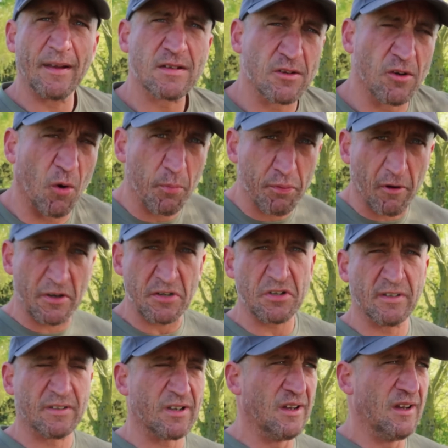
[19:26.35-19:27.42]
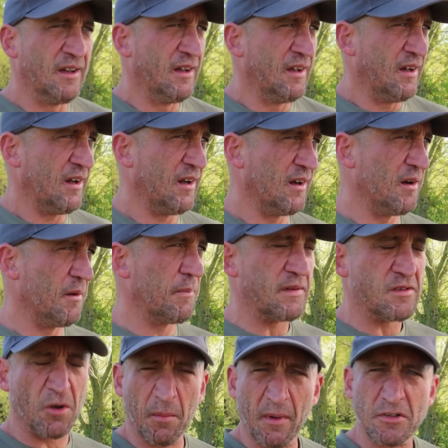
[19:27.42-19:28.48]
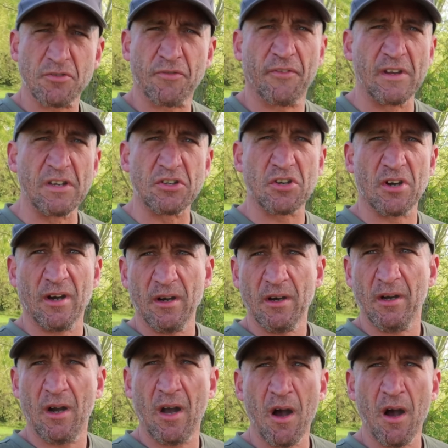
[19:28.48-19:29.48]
It's not pressured, there's not much feature,